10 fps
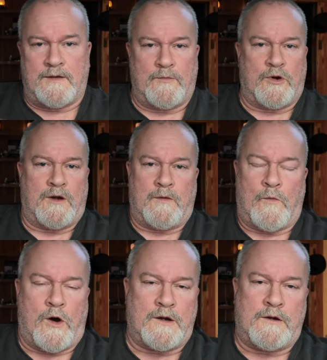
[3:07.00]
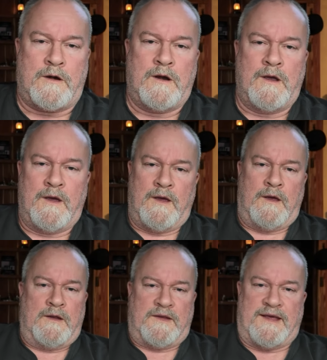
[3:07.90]
somewhere. And water
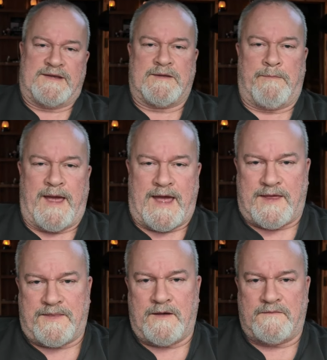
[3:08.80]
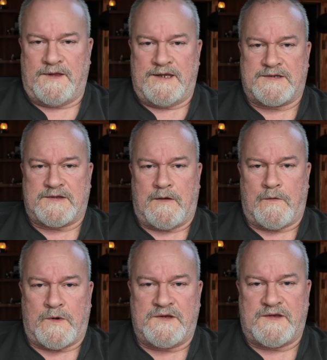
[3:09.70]
takes the path of least
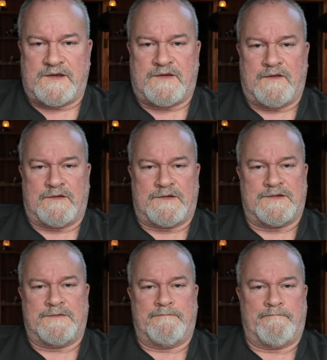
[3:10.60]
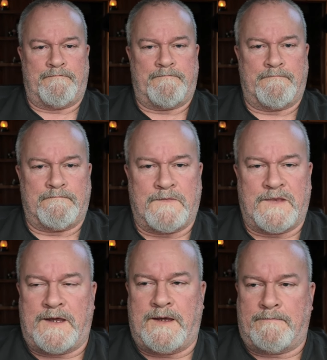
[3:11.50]
resistance.
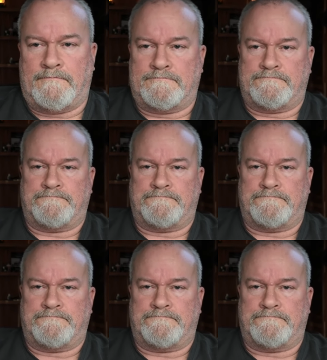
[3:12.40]
Yep.